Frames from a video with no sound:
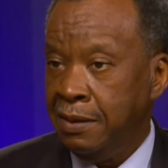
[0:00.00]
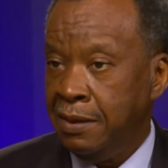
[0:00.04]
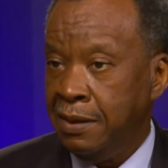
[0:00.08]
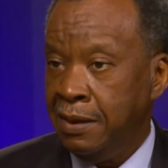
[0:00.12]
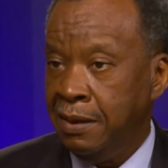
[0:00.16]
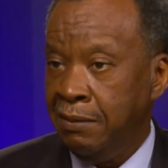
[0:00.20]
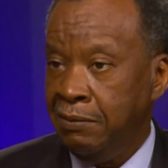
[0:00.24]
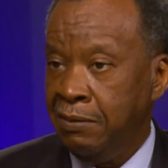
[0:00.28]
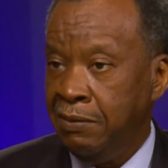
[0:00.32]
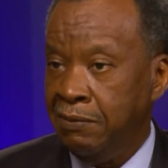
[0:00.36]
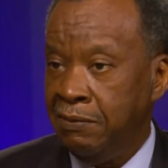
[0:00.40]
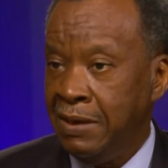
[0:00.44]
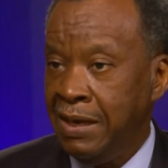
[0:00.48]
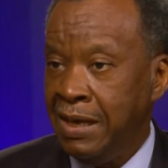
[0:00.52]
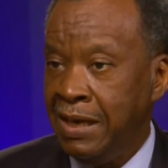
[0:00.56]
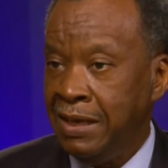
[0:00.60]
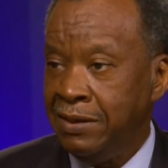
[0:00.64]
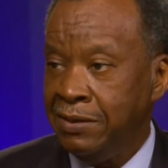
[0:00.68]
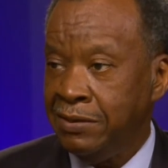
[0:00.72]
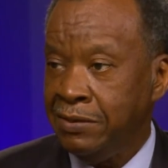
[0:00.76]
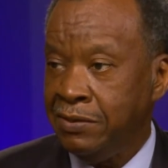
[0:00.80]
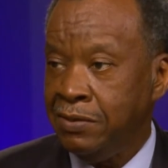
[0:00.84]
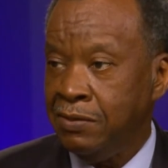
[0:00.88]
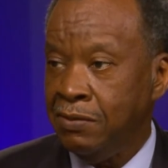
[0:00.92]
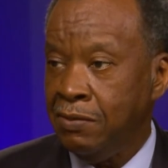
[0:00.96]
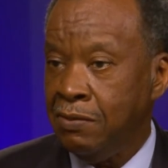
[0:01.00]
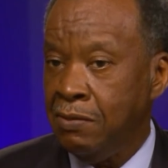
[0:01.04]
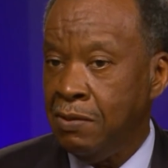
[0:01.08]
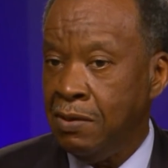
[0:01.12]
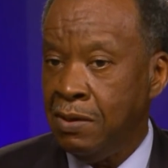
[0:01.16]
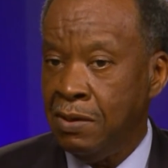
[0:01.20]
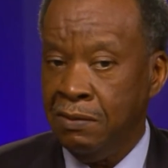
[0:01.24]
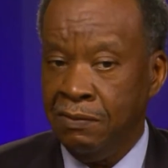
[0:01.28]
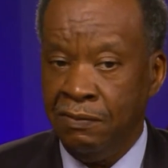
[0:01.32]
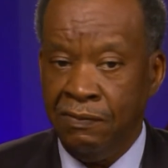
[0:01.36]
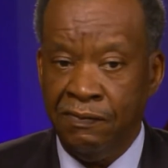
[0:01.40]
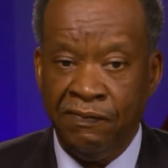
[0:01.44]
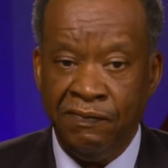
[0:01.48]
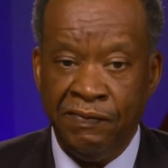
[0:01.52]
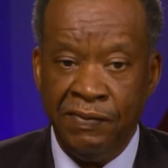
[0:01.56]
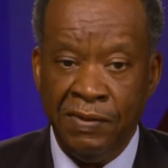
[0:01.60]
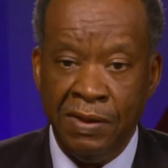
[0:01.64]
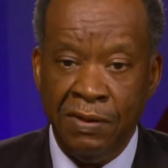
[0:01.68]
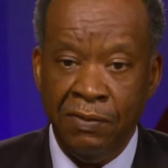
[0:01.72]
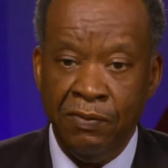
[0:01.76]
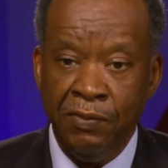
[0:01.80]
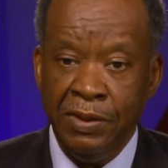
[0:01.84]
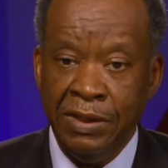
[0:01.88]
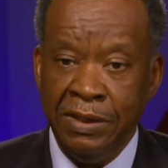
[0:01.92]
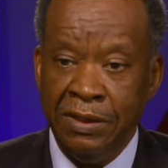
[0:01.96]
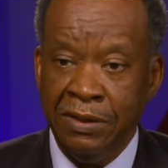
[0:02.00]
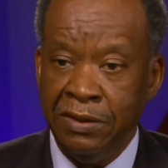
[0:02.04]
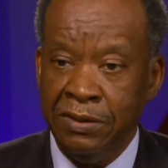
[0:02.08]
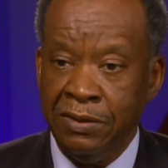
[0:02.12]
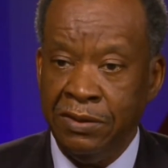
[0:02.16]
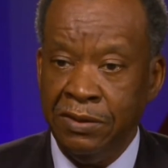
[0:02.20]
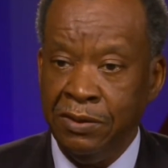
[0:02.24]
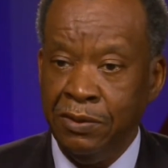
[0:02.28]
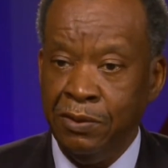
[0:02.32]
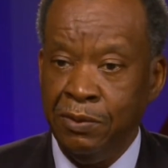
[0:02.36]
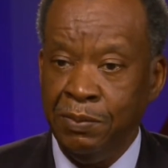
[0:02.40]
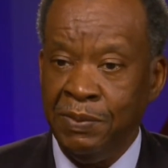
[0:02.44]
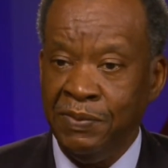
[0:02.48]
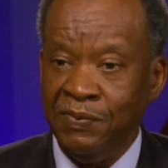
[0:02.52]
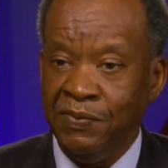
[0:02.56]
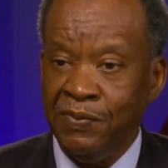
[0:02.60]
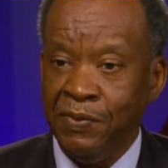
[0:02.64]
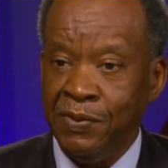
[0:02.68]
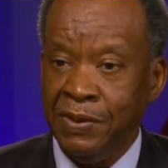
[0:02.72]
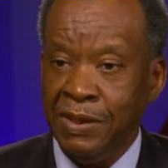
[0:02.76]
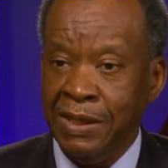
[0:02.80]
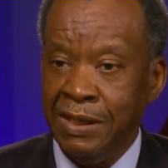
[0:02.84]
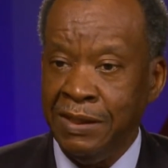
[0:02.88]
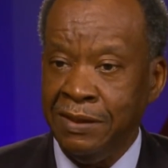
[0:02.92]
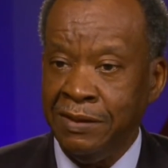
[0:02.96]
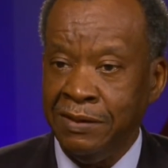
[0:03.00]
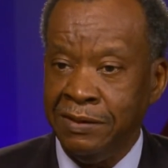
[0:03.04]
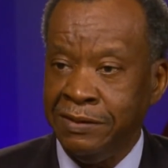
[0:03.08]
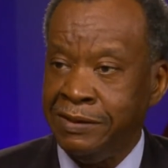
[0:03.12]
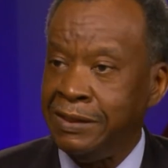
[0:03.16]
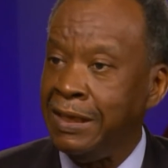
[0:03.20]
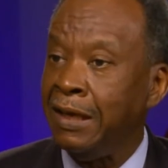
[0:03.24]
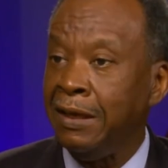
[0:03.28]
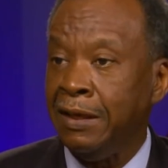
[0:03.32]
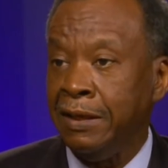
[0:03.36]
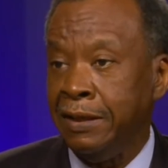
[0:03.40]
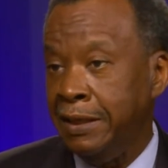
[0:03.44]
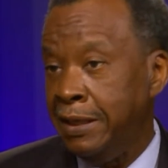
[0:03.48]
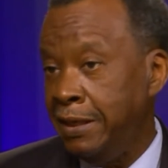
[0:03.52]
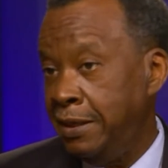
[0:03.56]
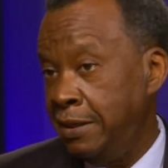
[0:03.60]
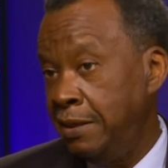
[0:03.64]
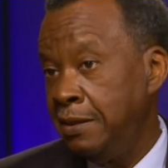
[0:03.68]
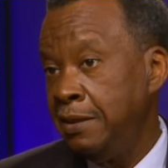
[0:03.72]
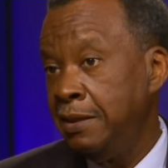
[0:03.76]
and we ran the store for a week or two before they sell it.